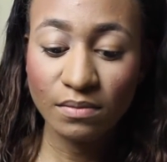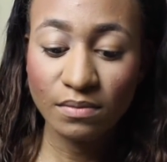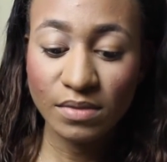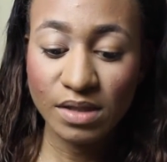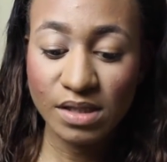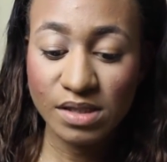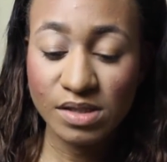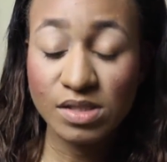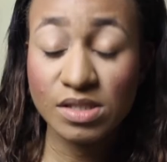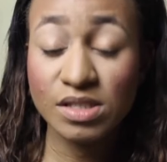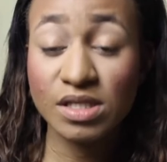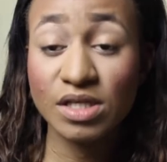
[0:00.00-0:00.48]

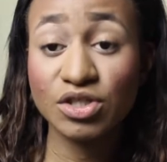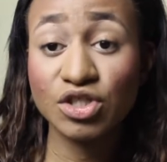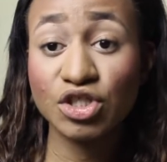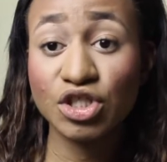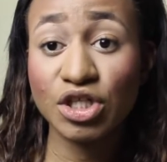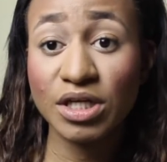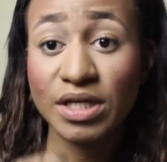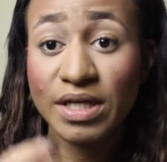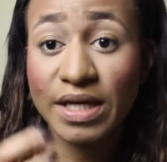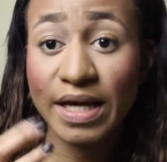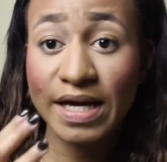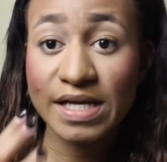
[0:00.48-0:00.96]
It's such
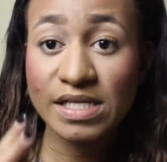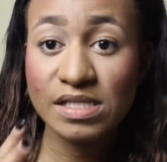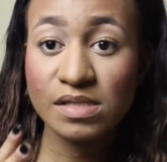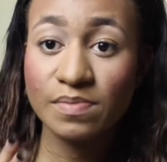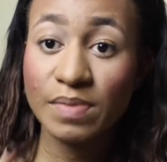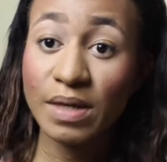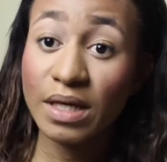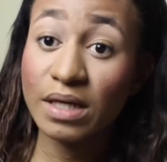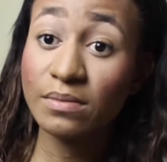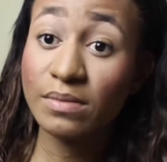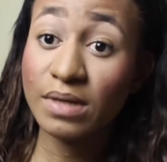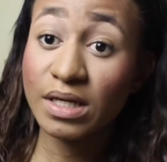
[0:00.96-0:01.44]
a nice
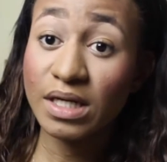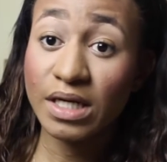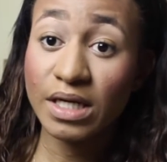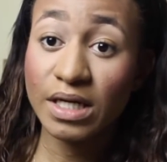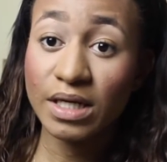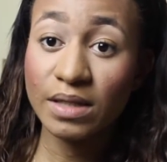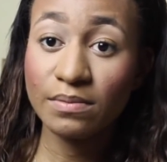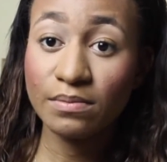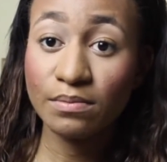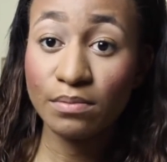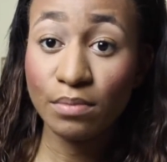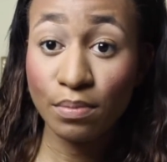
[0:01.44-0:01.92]

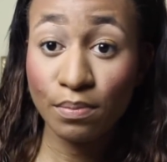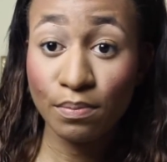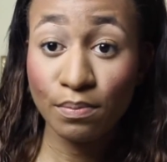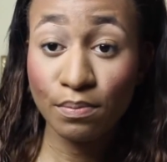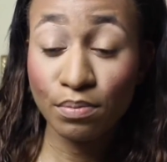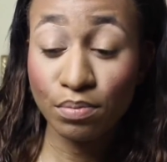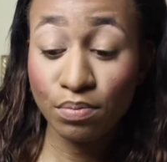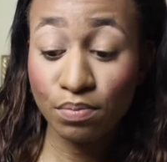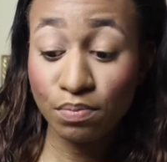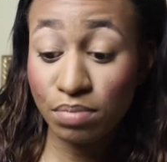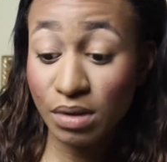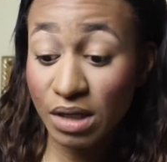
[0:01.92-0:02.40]
pigmented
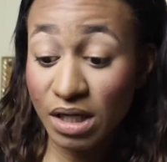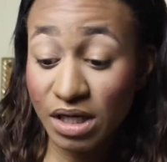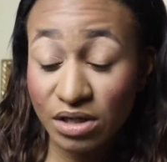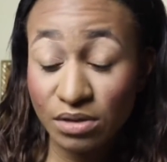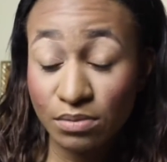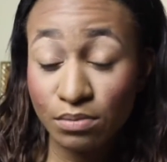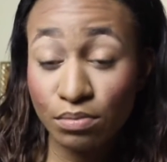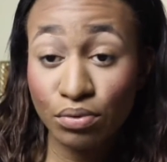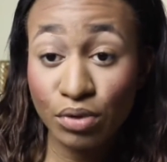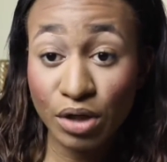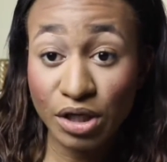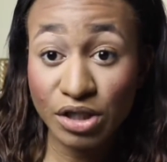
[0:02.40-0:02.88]

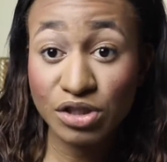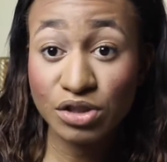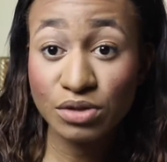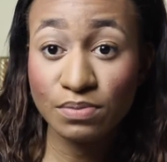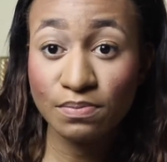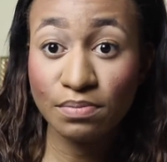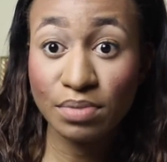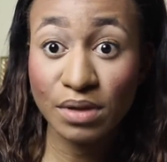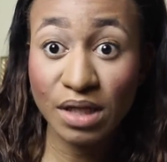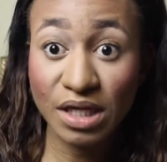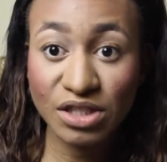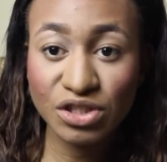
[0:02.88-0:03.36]
blush
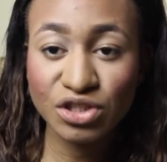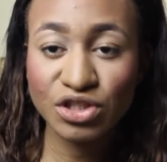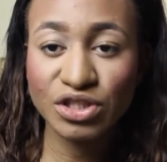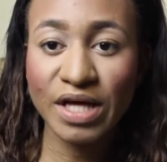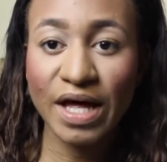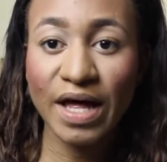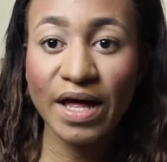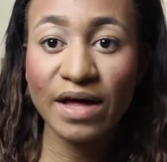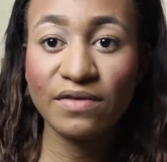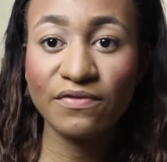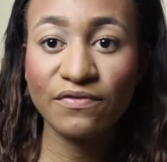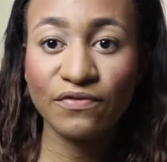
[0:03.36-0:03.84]

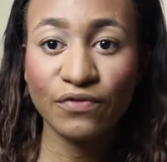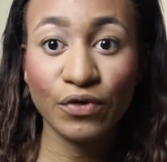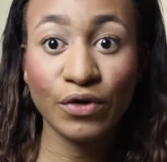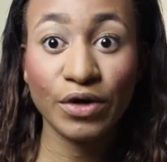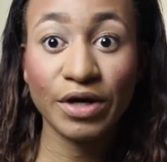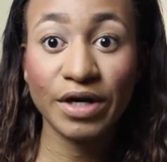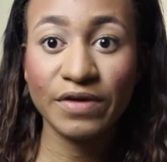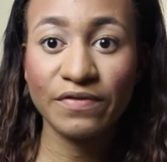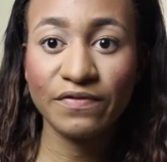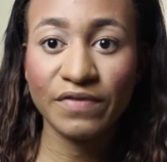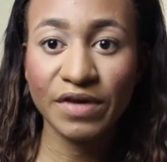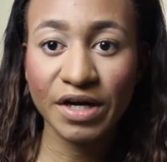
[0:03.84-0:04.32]
set for
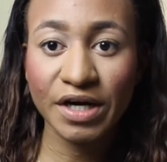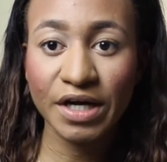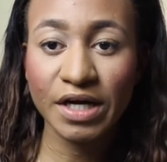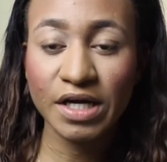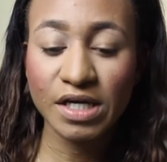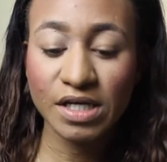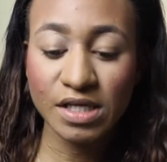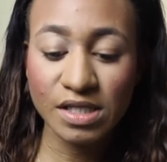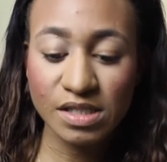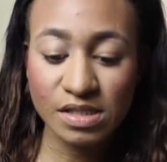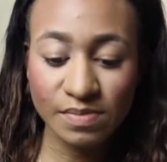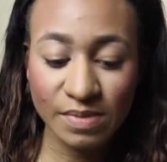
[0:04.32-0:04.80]
a very
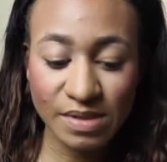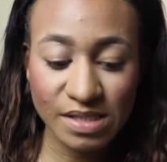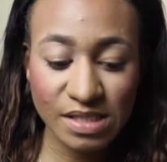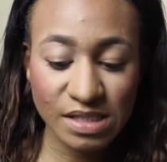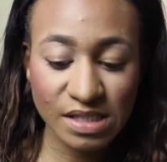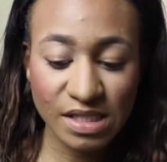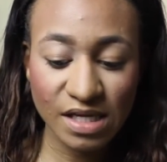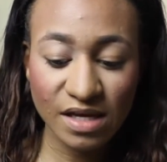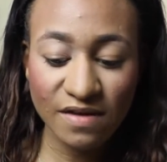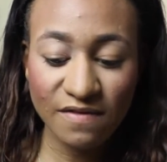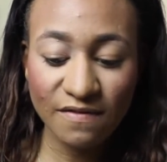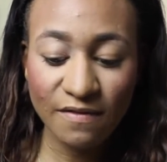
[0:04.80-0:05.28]

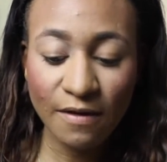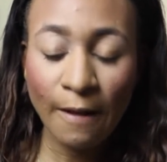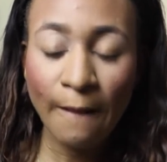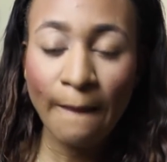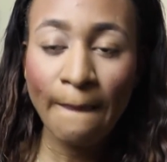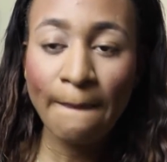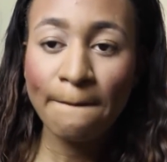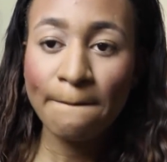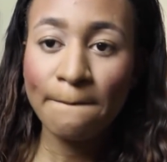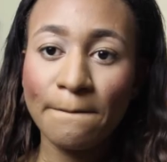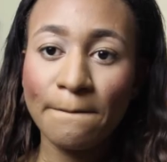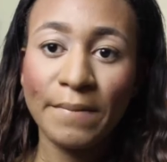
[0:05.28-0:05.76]
inexpensive.
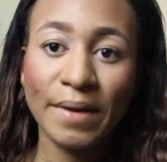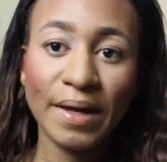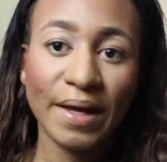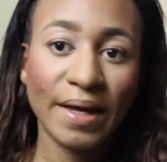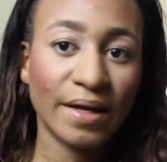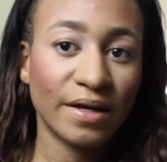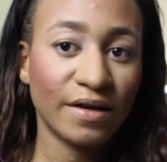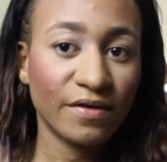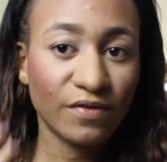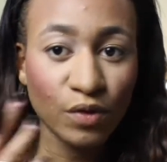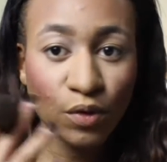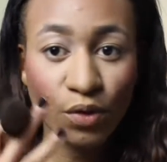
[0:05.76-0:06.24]

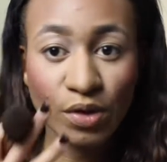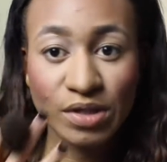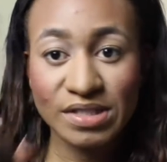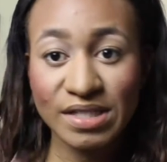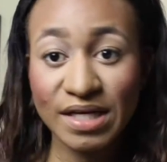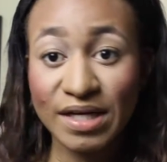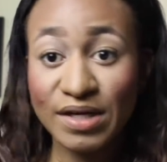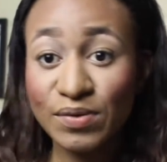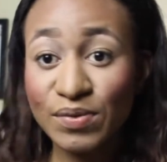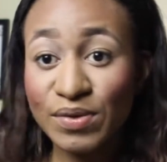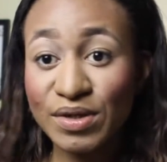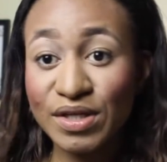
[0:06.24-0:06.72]
But of course
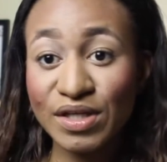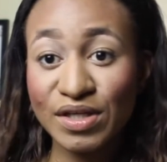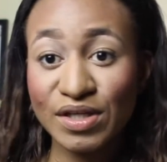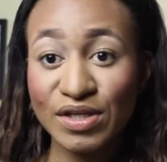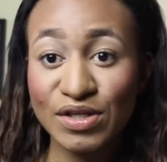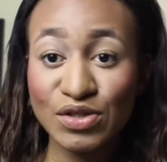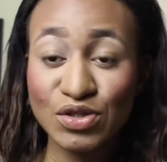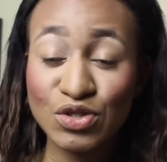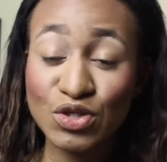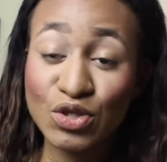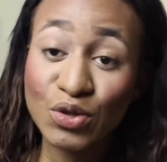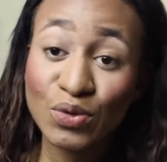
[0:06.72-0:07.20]
I don't want to
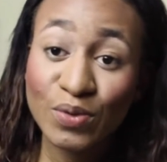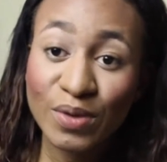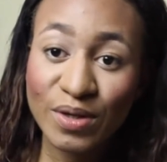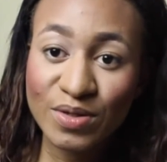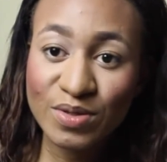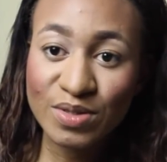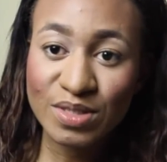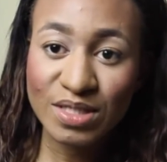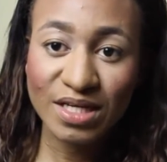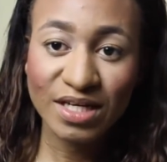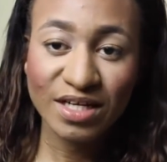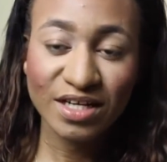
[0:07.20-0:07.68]
look too
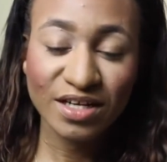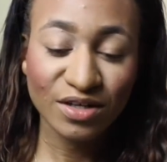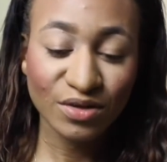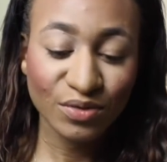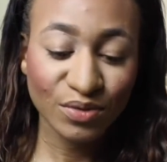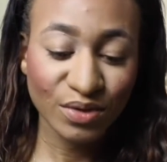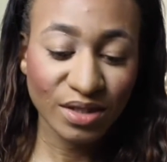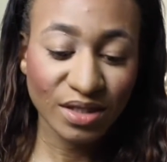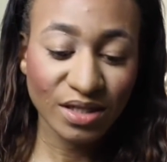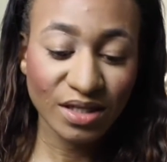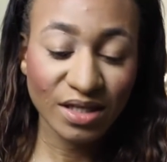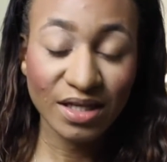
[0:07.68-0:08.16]
rosy. I don't
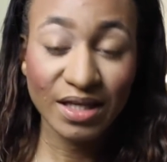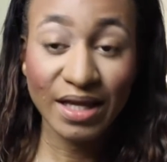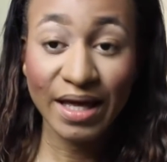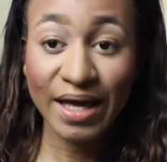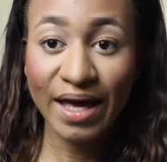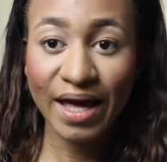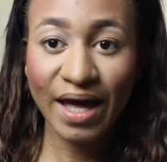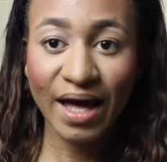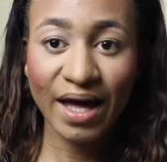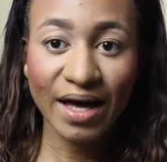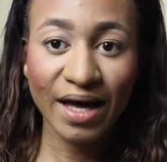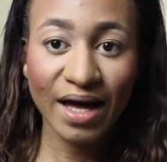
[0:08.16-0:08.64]
want to look
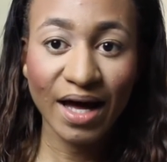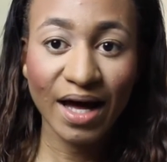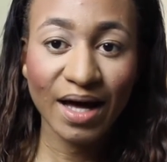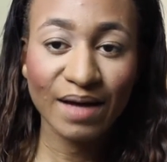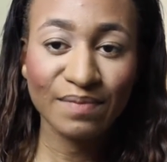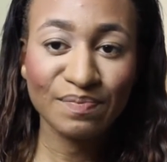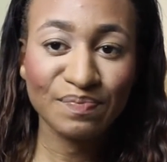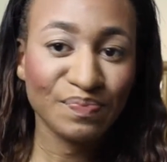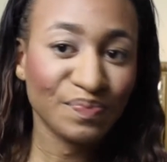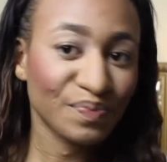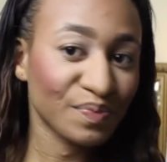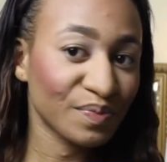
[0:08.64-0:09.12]
like I
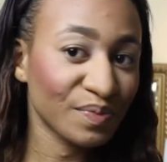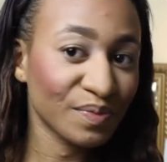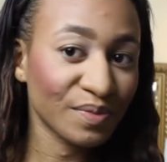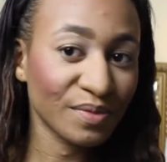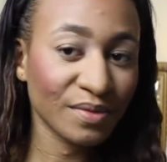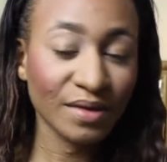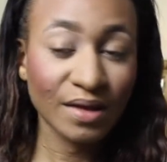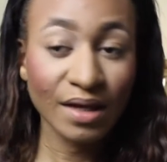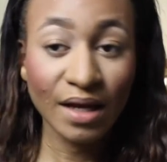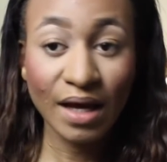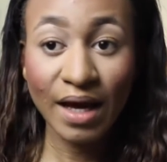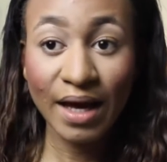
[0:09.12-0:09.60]
got
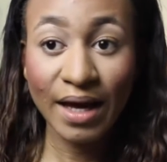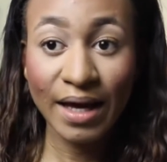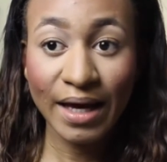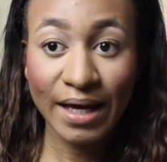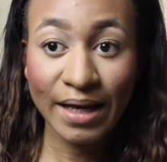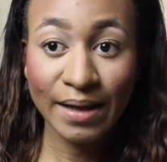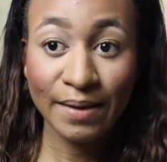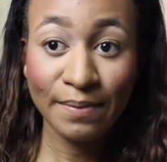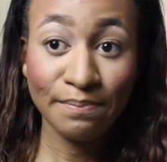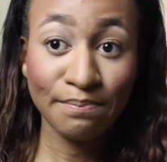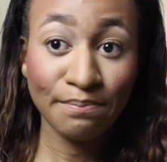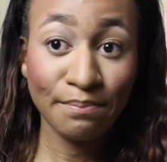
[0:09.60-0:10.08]

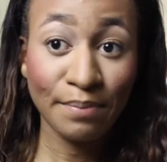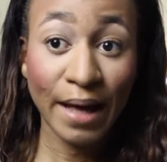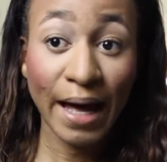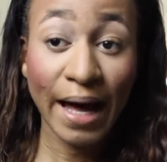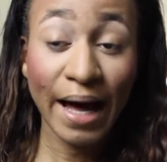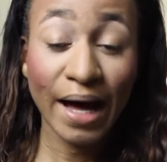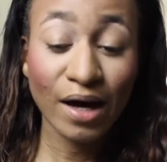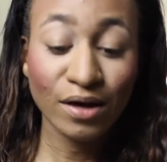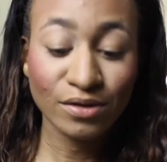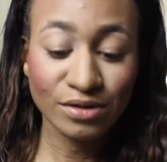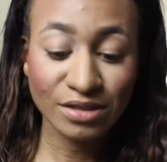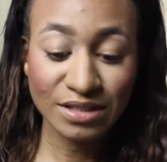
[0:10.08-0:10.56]

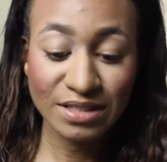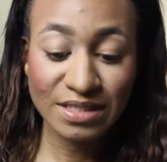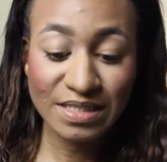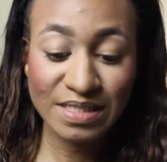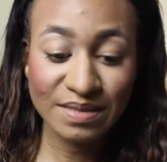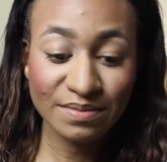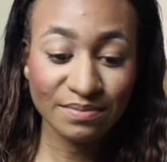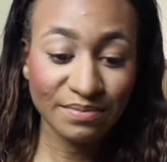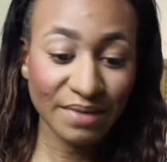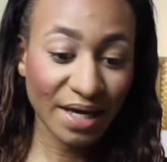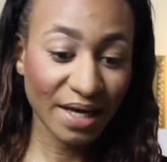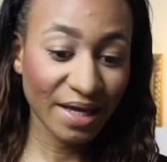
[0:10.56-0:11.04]
powdered in
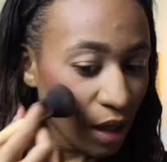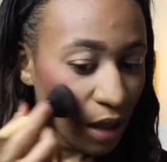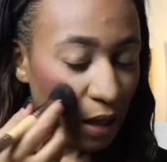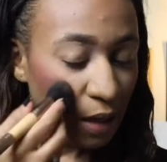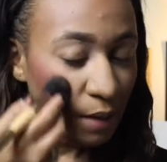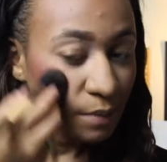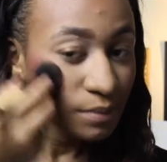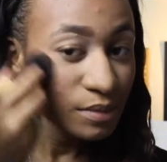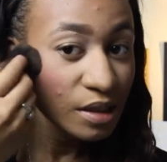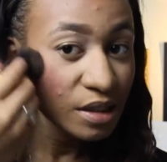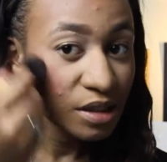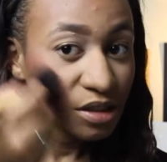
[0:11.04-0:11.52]
some makeup.
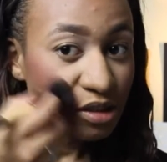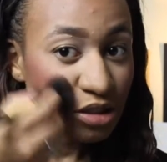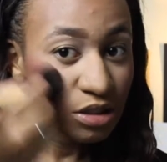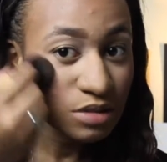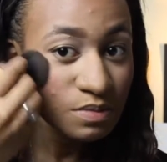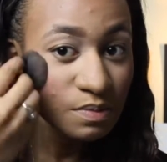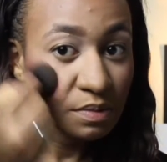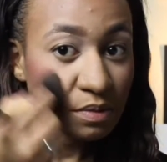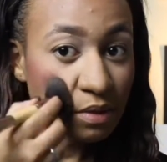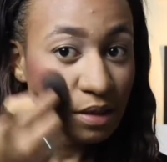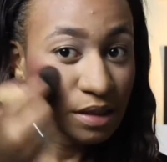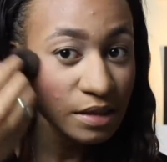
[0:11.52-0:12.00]
I'm going to
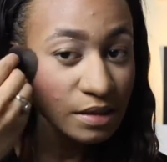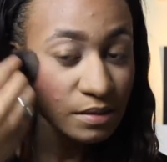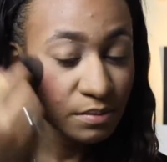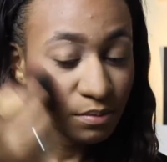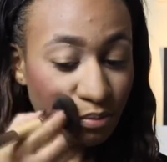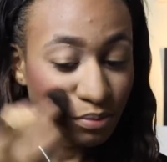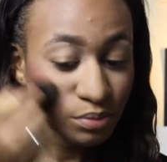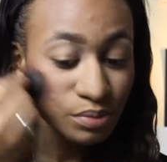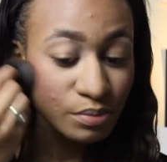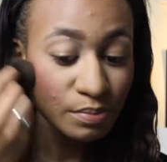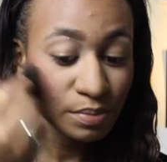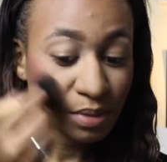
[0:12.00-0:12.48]
just
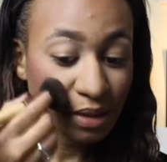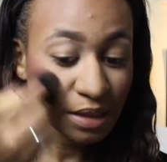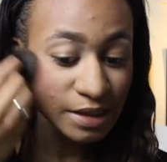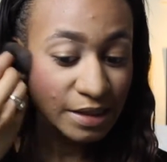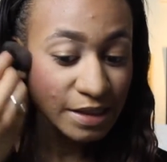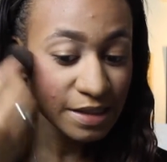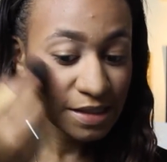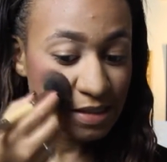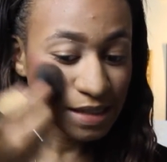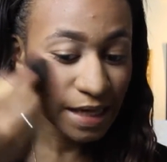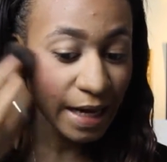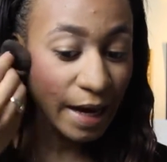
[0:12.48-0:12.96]
blend
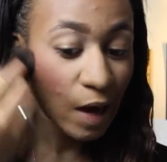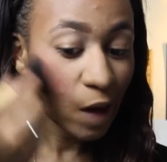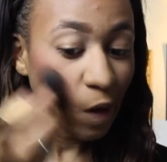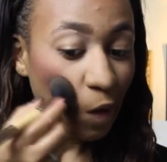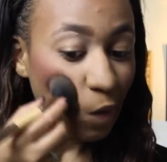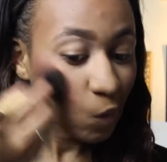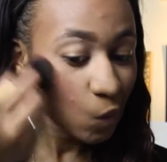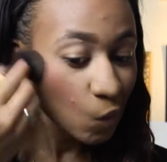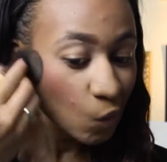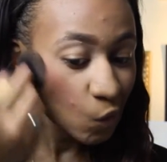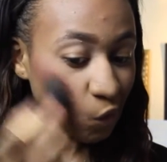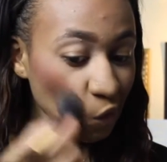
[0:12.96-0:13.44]
this
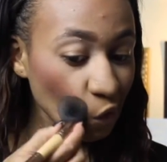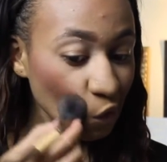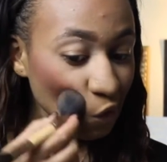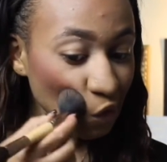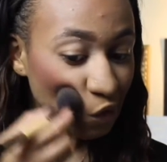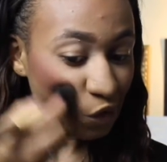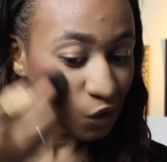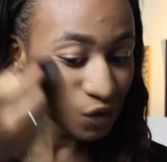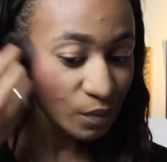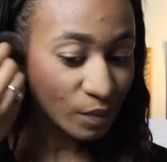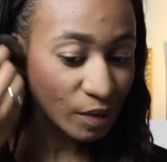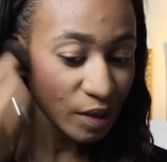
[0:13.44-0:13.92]
out a
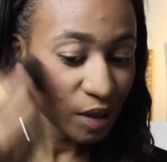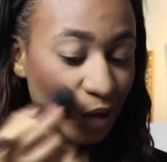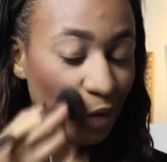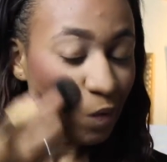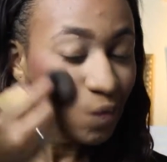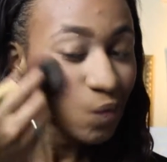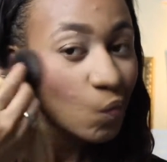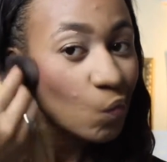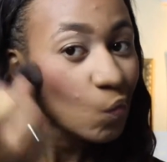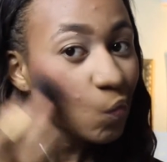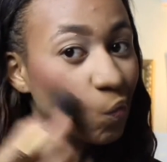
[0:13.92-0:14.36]
little bit,